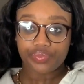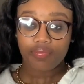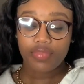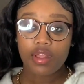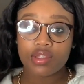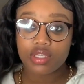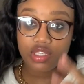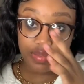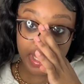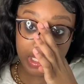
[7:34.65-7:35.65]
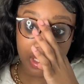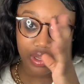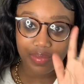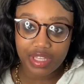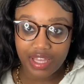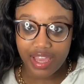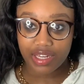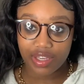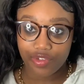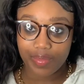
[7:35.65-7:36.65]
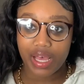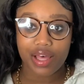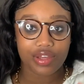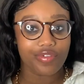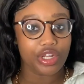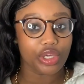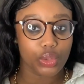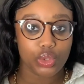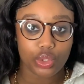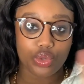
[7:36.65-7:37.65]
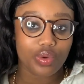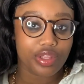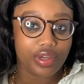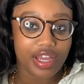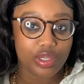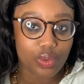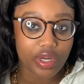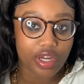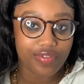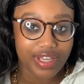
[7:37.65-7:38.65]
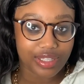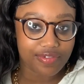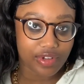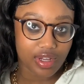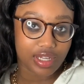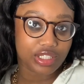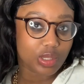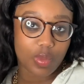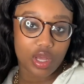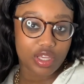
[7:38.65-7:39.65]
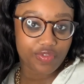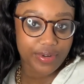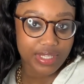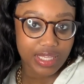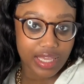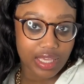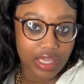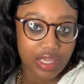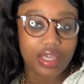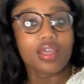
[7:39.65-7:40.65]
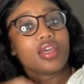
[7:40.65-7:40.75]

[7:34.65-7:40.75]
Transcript: so this is basically gonna be the ending for my other video. So you other guys who are here for like the vlog, just pause for a second.